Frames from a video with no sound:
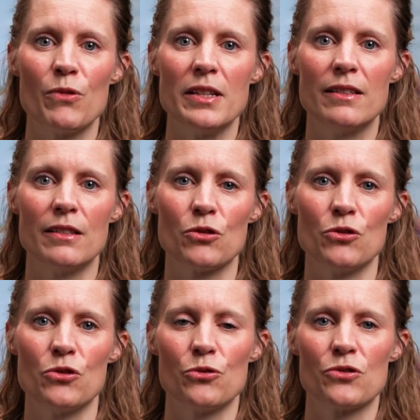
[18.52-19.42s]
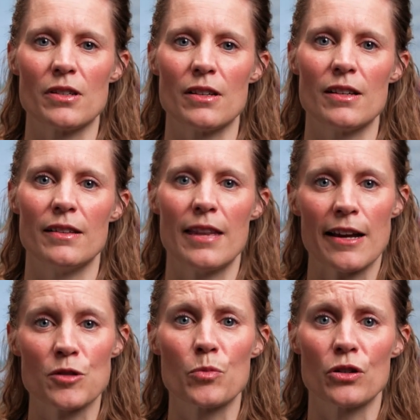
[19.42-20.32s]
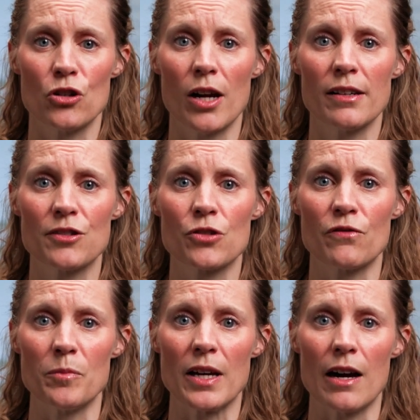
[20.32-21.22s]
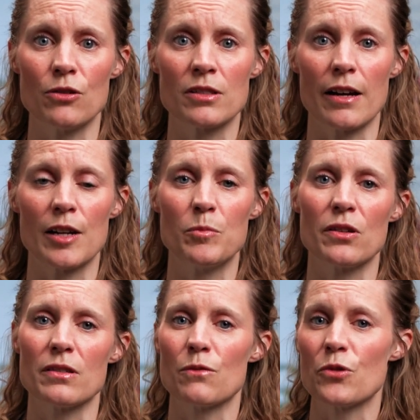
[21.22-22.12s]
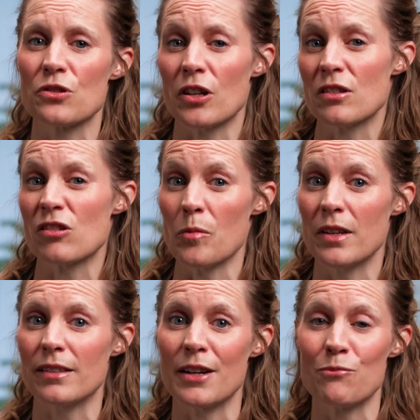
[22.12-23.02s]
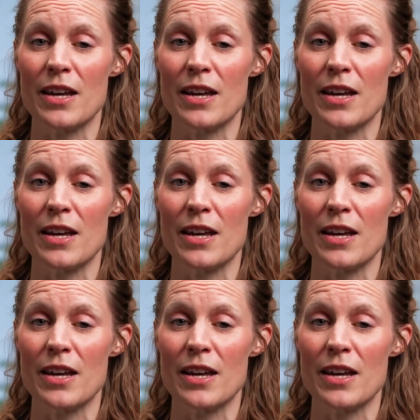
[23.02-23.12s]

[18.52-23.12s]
we needed to use uh, expert knowledge from the outside because it was not something that we